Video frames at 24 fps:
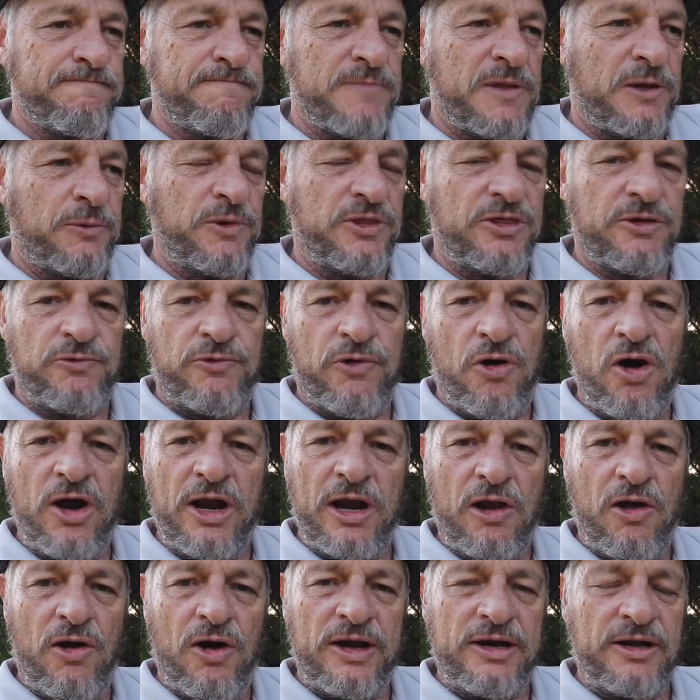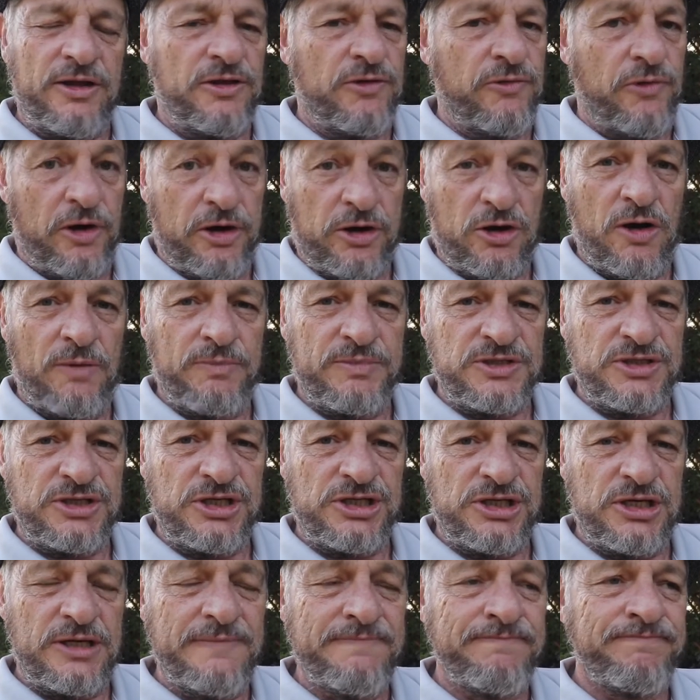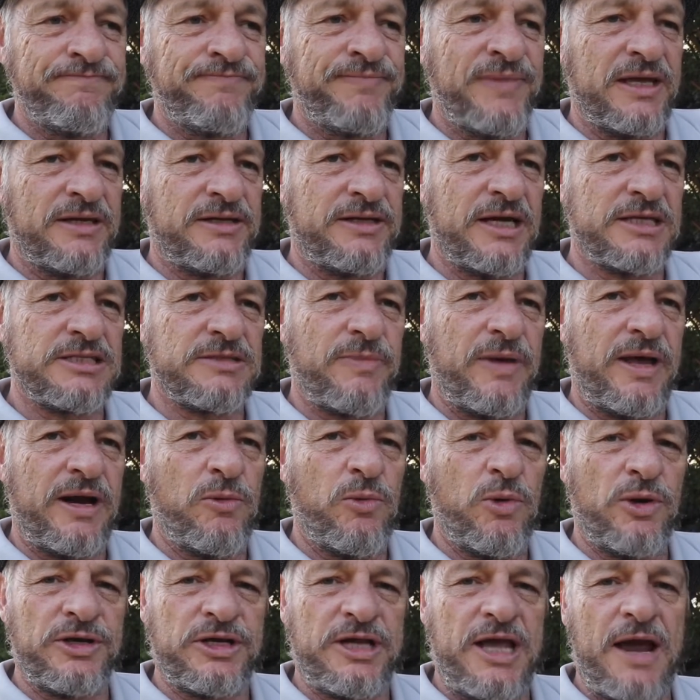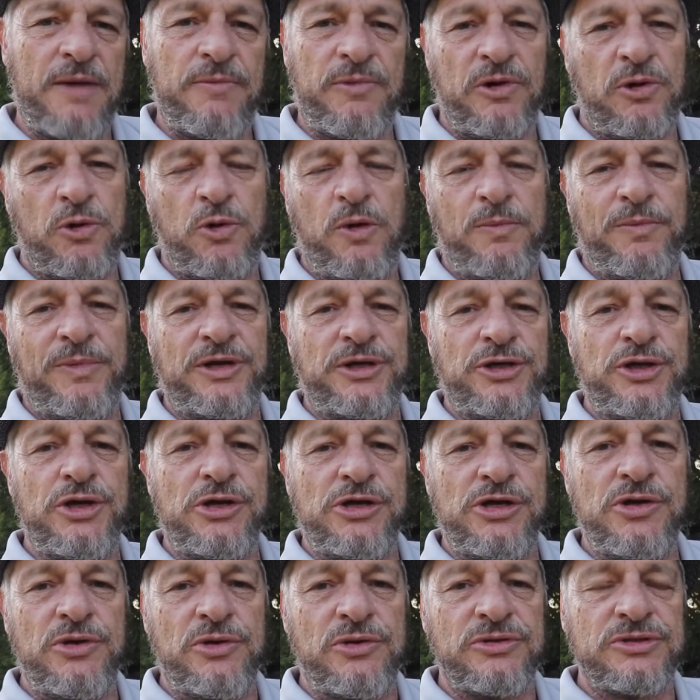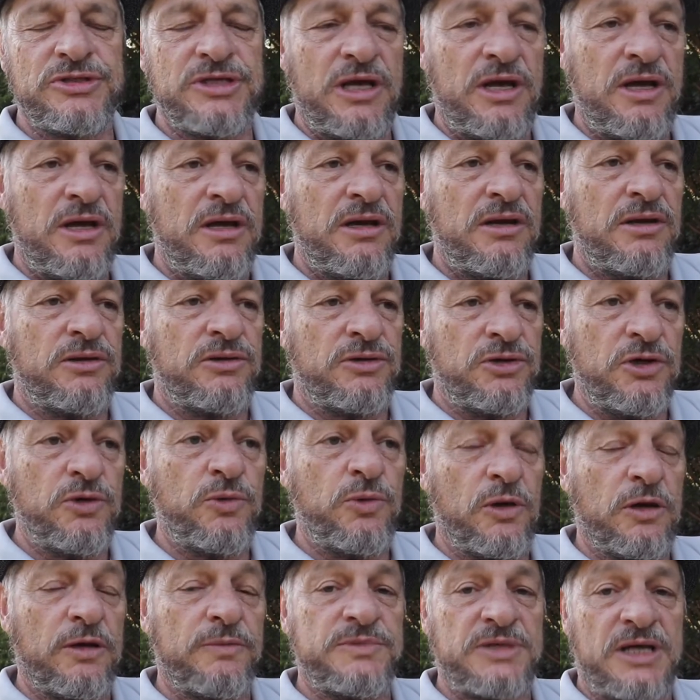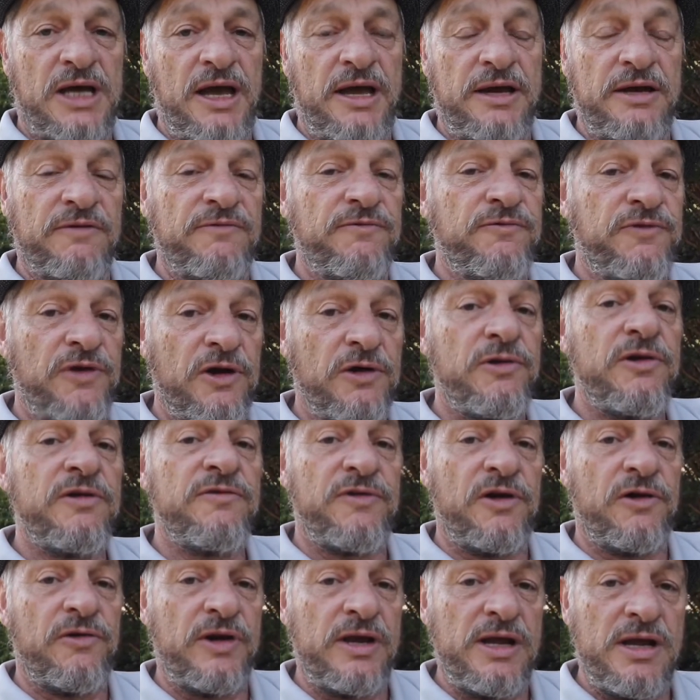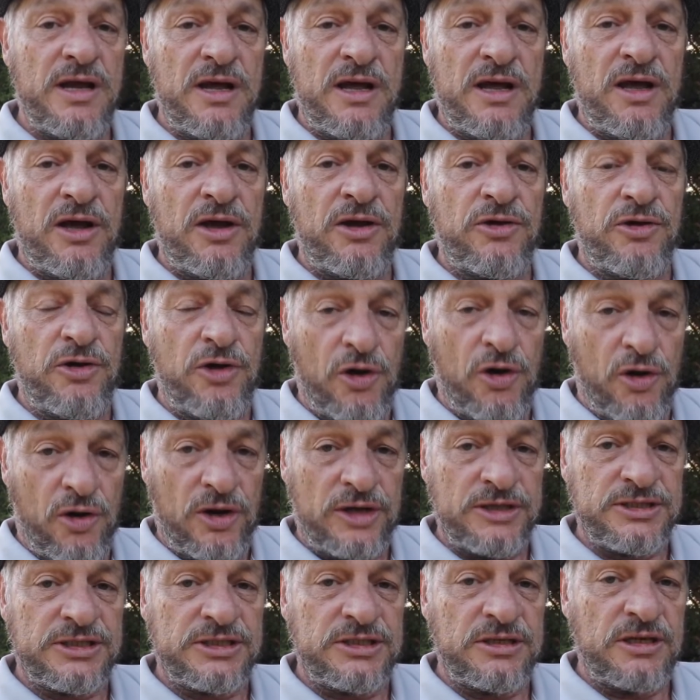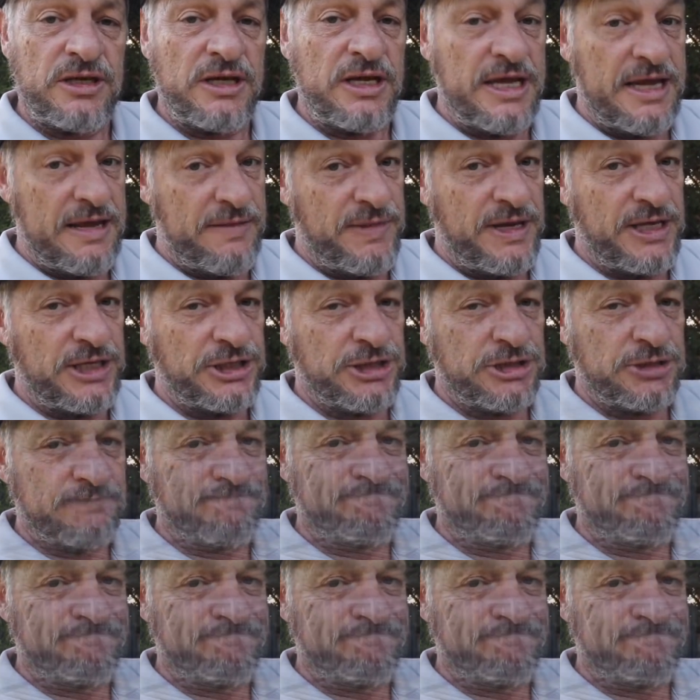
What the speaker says: with the right light and the right composition, it doesn't matter what camera equipment you use, you will obtain a very nice image.